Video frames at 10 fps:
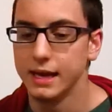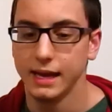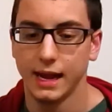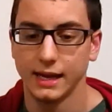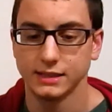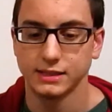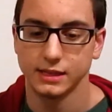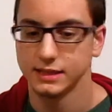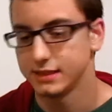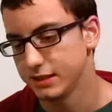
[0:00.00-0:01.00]
It has
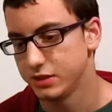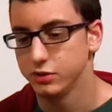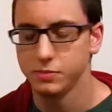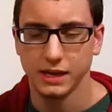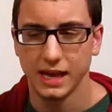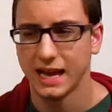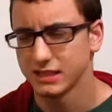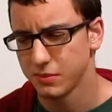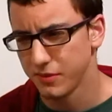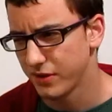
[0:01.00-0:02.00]
its issues, meaning it
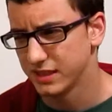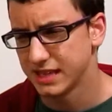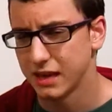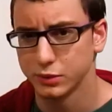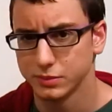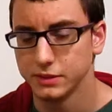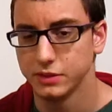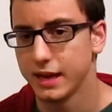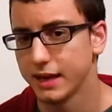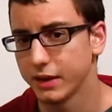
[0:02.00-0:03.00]
has to be face down, which means
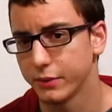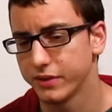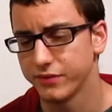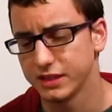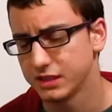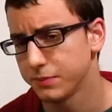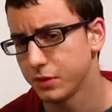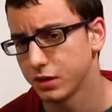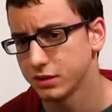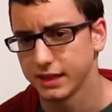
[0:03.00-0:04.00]
you can't get rid of face up
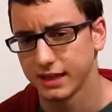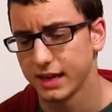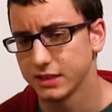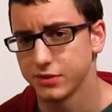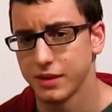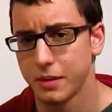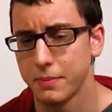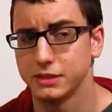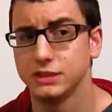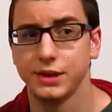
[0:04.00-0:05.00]
cards like Kaiser that
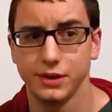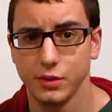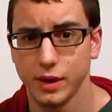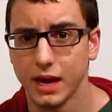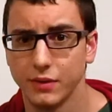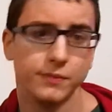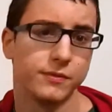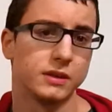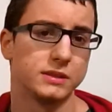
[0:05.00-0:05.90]
might be shutting you down.